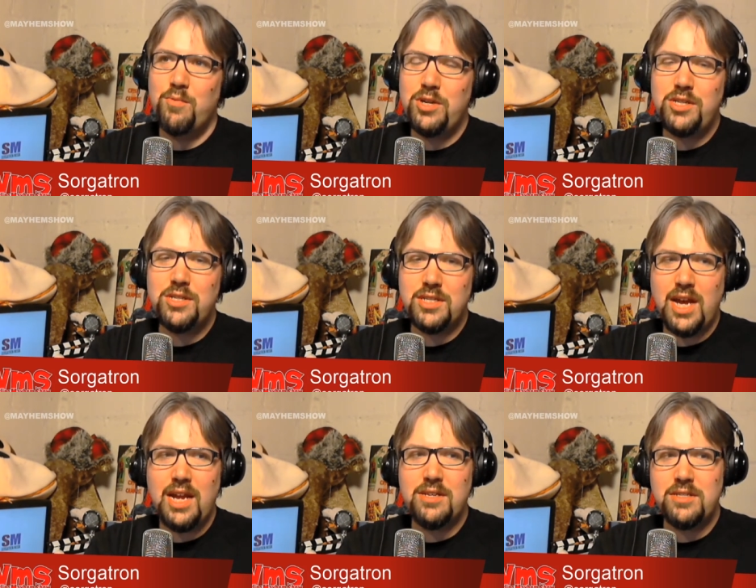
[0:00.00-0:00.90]
Which is
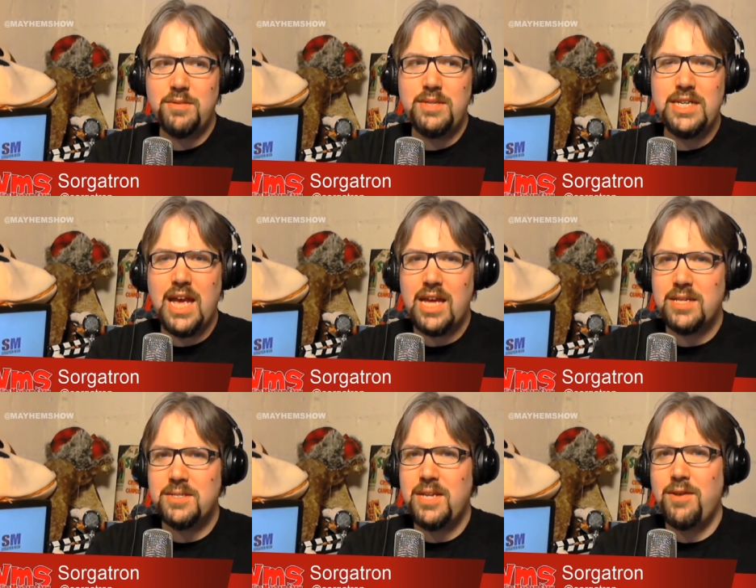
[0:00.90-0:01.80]
kind of something I
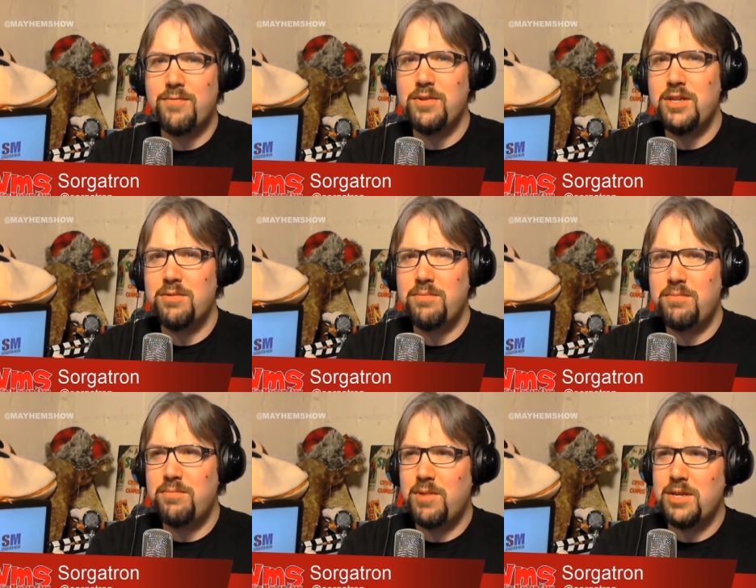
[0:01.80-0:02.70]
can say for the
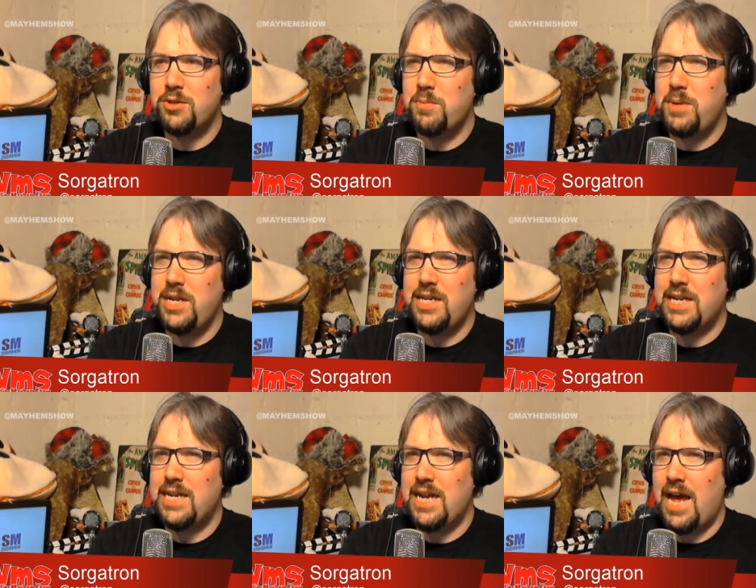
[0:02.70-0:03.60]

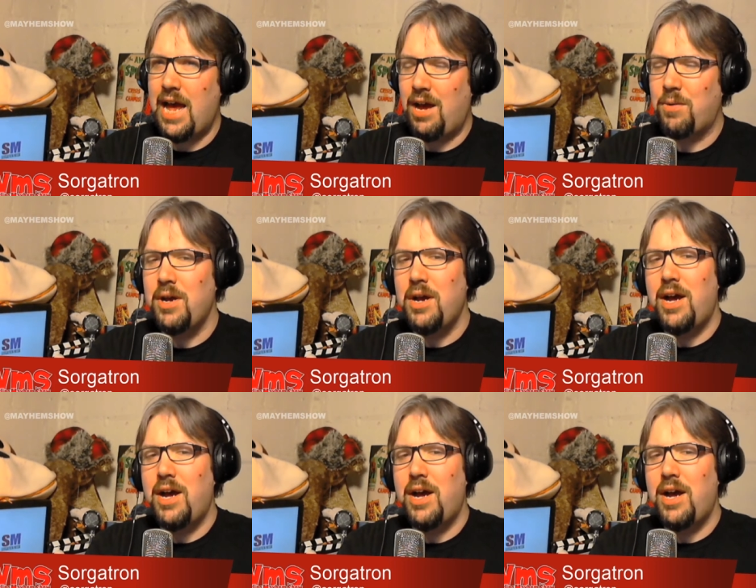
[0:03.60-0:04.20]
WrestleMania now.